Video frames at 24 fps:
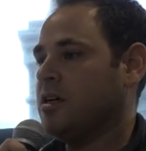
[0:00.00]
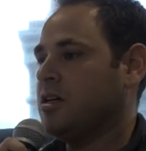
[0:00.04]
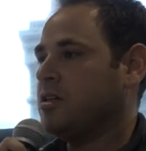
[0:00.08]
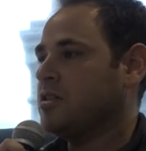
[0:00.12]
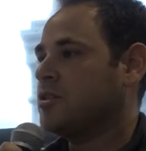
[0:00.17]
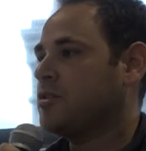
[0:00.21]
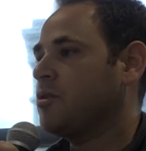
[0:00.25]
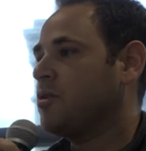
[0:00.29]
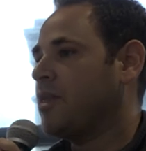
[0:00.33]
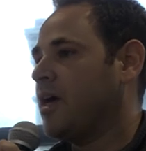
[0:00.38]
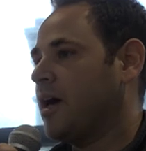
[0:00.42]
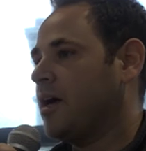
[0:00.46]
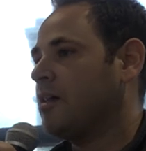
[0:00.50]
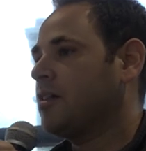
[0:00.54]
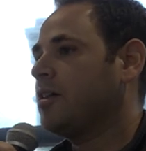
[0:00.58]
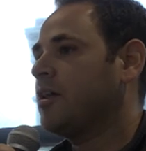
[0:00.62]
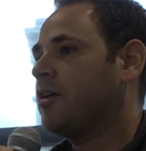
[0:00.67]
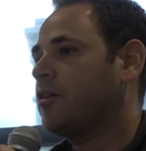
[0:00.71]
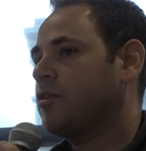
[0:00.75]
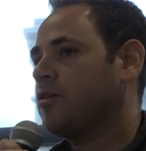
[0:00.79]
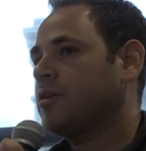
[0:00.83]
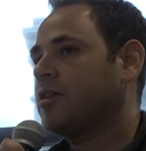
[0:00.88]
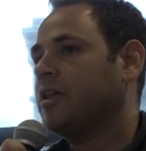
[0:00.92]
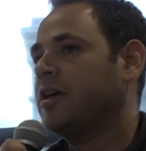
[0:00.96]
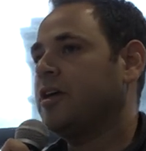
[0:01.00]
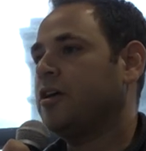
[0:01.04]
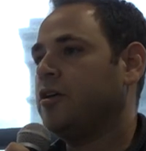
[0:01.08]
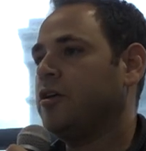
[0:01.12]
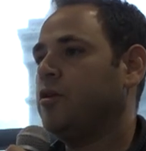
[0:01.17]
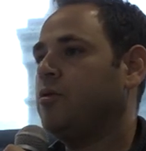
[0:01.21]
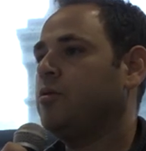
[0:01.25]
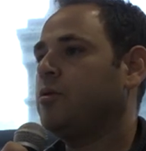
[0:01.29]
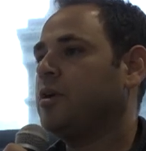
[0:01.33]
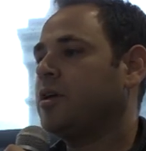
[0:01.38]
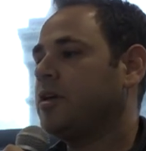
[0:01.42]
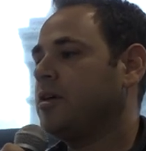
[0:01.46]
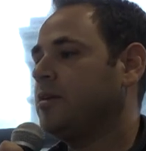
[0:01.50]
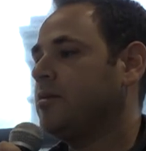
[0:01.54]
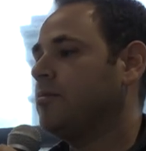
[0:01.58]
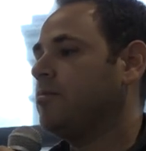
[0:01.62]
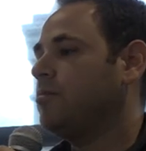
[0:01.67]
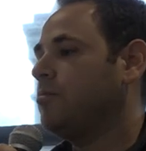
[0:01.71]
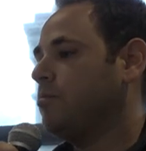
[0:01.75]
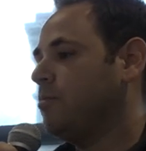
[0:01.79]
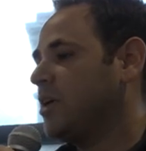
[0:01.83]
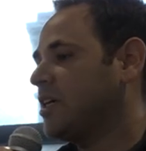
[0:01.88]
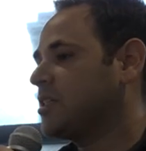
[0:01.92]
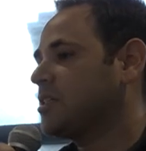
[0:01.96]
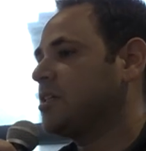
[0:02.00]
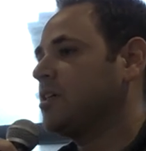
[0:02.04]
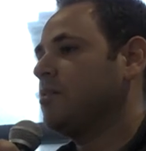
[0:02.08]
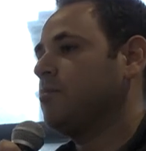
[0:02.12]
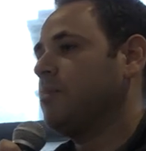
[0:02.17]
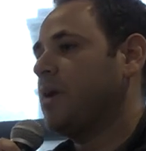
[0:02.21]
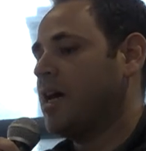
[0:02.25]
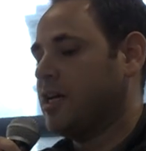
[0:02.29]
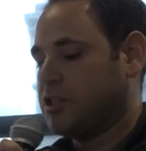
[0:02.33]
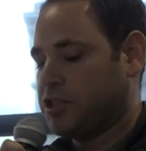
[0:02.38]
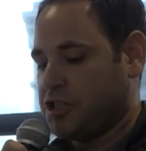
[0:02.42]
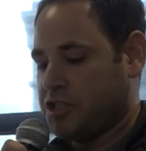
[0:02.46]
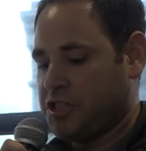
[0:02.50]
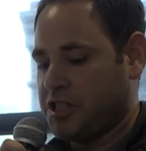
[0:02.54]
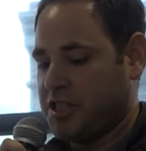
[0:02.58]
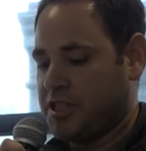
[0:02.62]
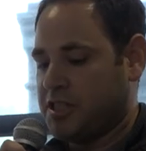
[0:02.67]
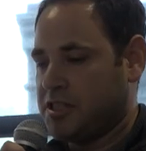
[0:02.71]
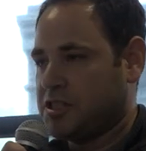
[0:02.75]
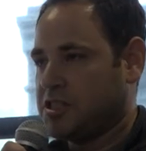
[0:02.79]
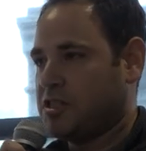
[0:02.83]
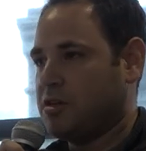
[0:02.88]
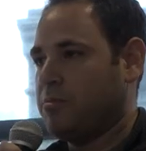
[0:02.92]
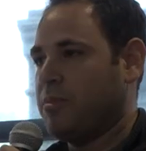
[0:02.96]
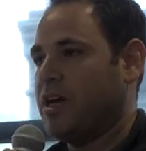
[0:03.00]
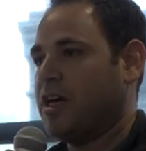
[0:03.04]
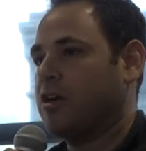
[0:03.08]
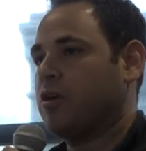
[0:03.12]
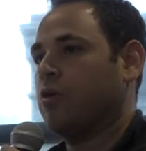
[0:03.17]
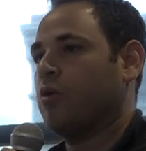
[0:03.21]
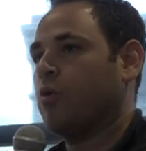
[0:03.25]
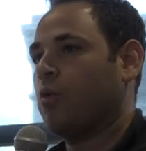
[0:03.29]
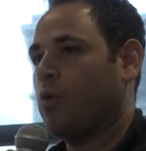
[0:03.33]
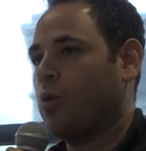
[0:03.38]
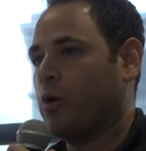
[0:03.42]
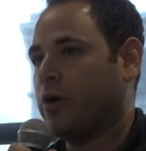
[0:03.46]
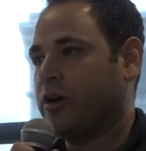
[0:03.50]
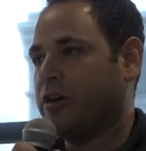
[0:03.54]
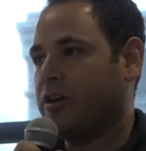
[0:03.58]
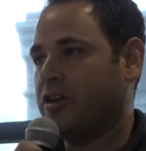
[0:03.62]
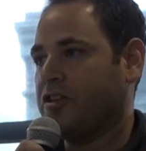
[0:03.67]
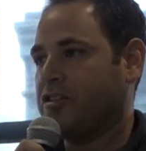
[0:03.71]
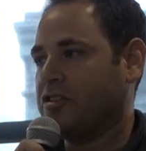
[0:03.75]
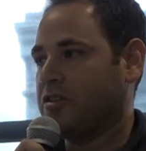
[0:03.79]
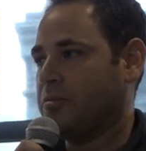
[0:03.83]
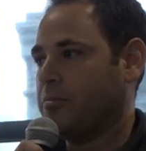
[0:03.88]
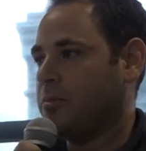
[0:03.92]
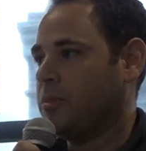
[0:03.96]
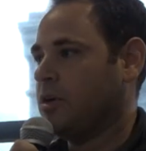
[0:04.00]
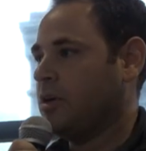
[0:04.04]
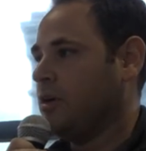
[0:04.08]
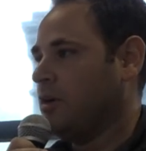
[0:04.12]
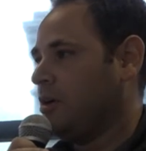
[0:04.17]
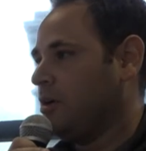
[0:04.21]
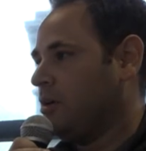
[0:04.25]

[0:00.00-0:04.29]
so that literally you could mix and match genes to make your organism